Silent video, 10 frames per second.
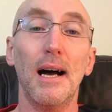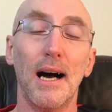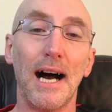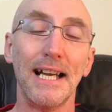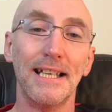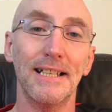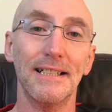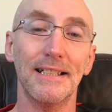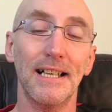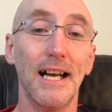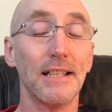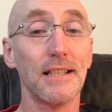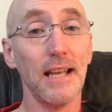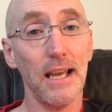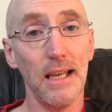Hi,
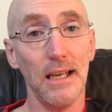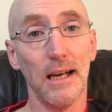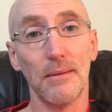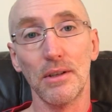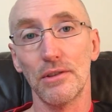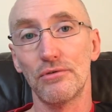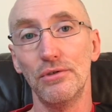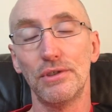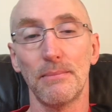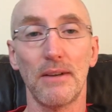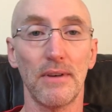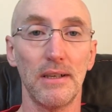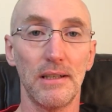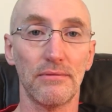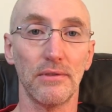today I'm going to do something
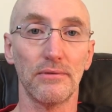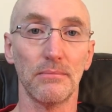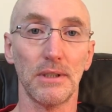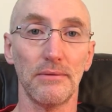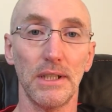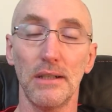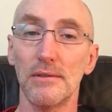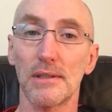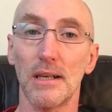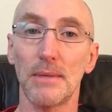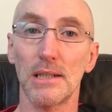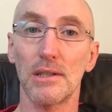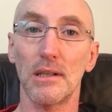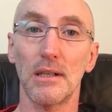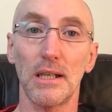very different from my videos. I'm
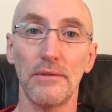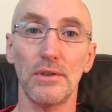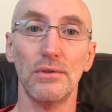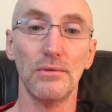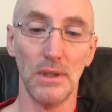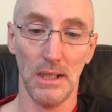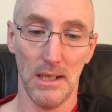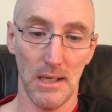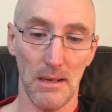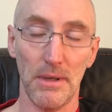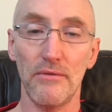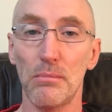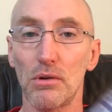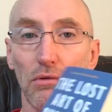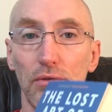actually going to give you a bit of a
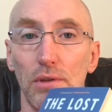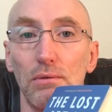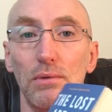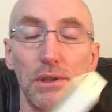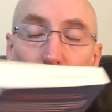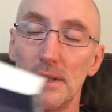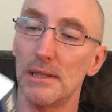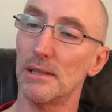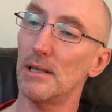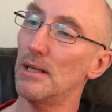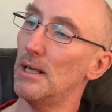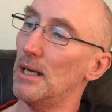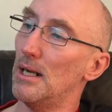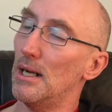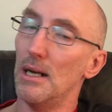book review, which is
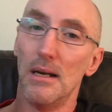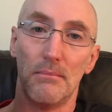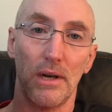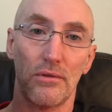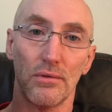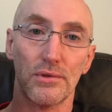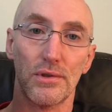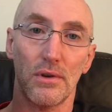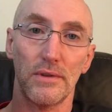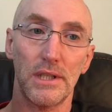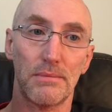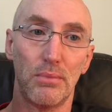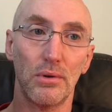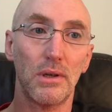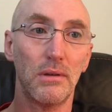my thoughts on this
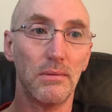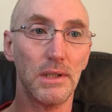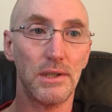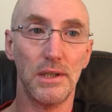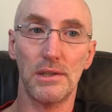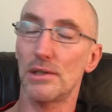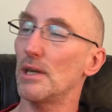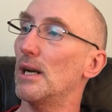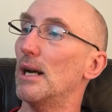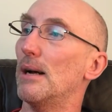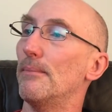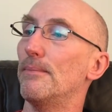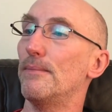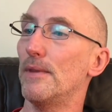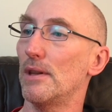book, which is The
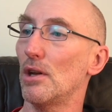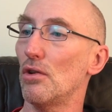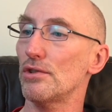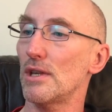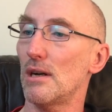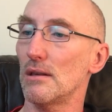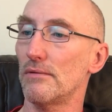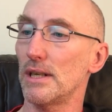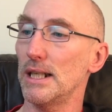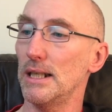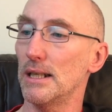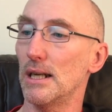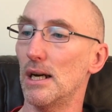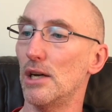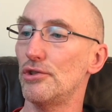Lost Art of Running,
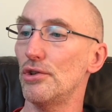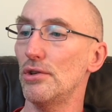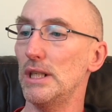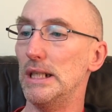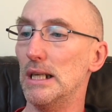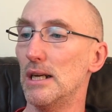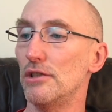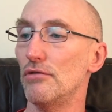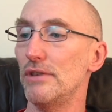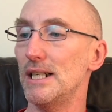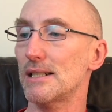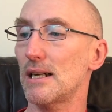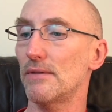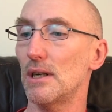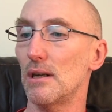A Journey to
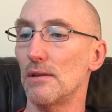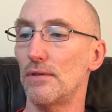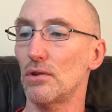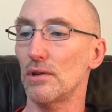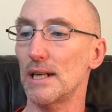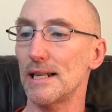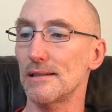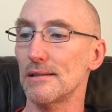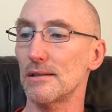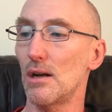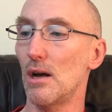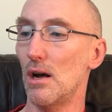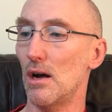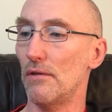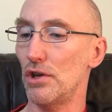Rediscover the Forgotten Essence
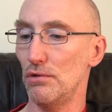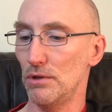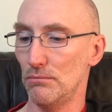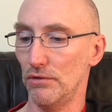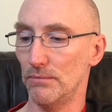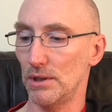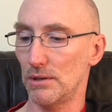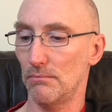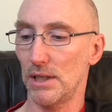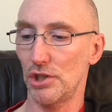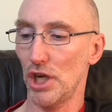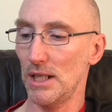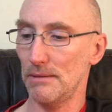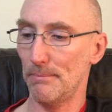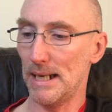of Human Movement by
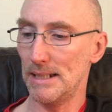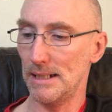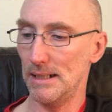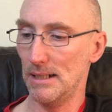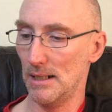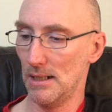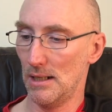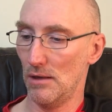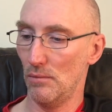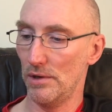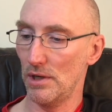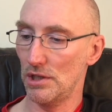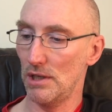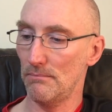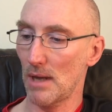Shane Benzie with
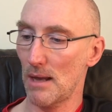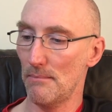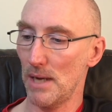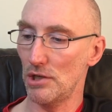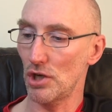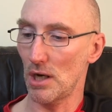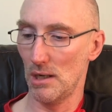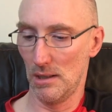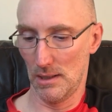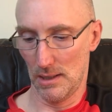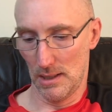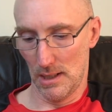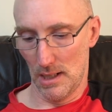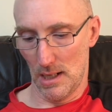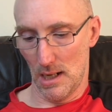Tim Major,
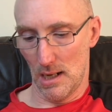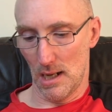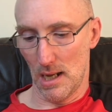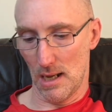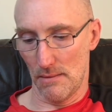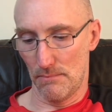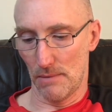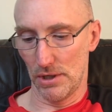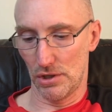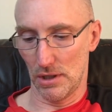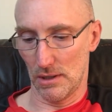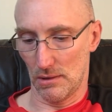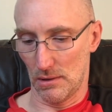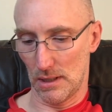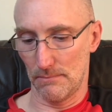published
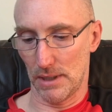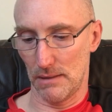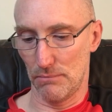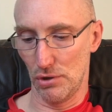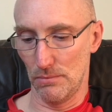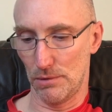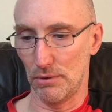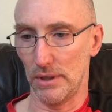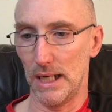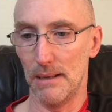by Bloomsbury